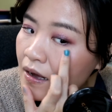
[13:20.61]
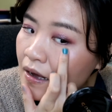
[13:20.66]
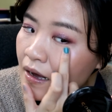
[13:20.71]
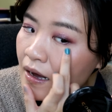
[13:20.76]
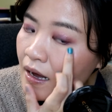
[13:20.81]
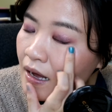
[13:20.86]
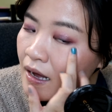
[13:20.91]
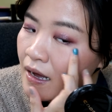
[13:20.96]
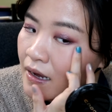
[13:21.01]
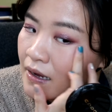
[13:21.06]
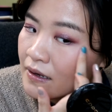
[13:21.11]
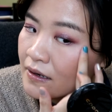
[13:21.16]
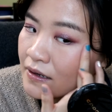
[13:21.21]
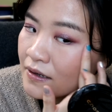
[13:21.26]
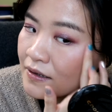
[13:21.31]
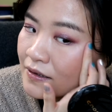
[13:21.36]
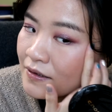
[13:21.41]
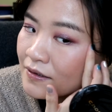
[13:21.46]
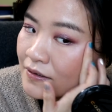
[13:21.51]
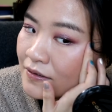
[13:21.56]
kind
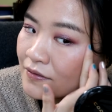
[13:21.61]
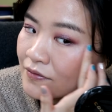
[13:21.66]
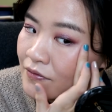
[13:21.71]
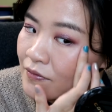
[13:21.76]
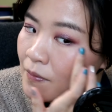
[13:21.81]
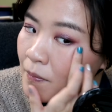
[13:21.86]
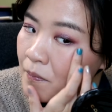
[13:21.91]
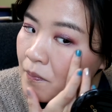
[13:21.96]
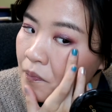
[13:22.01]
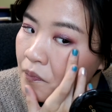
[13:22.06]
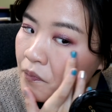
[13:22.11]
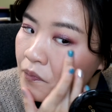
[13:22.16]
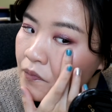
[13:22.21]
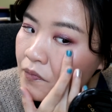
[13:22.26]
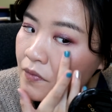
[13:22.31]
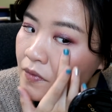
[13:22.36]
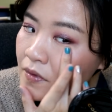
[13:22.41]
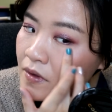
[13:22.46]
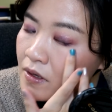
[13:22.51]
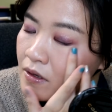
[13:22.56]
of
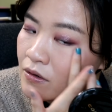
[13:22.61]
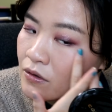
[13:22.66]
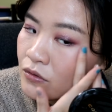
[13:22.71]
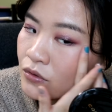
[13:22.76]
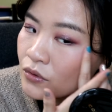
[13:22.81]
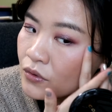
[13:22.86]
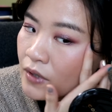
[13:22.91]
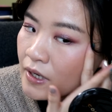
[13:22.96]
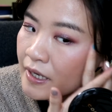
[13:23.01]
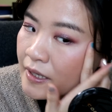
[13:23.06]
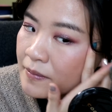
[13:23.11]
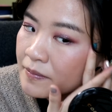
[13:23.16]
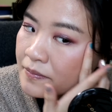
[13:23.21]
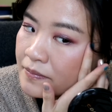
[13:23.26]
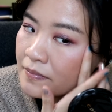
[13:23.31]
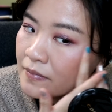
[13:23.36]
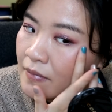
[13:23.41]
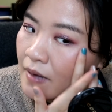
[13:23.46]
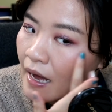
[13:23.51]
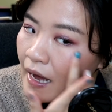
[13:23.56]
cream
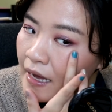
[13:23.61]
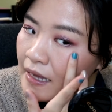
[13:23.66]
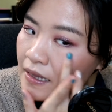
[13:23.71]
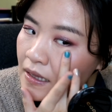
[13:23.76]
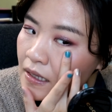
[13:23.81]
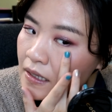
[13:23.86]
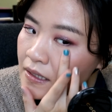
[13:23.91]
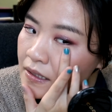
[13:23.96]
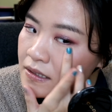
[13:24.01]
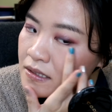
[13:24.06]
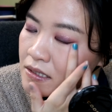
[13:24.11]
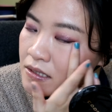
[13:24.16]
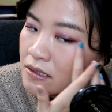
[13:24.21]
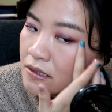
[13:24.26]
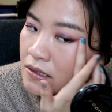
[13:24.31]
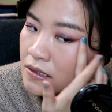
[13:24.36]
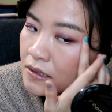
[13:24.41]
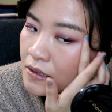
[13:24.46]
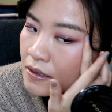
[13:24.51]
highlight.